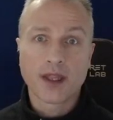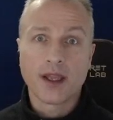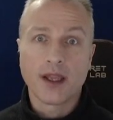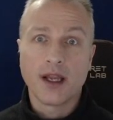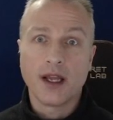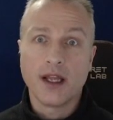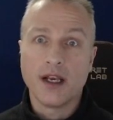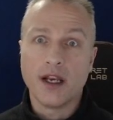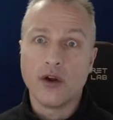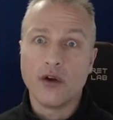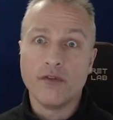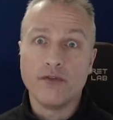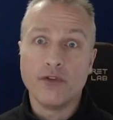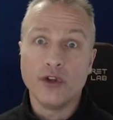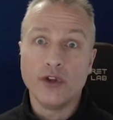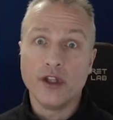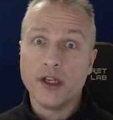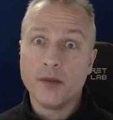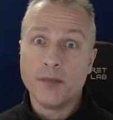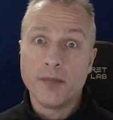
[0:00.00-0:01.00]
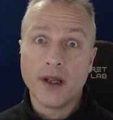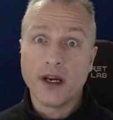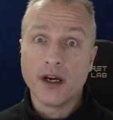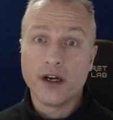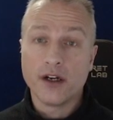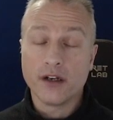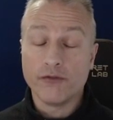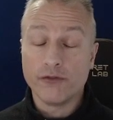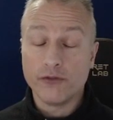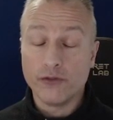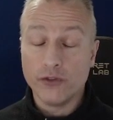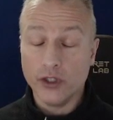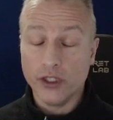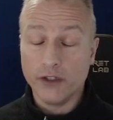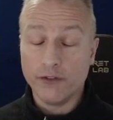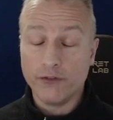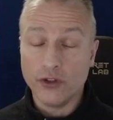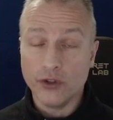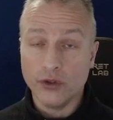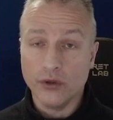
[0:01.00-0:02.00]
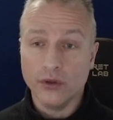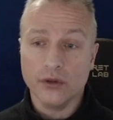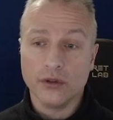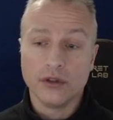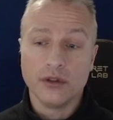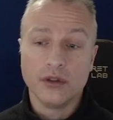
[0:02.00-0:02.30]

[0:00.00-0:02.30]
And now I'm fully repaired and fully fueled.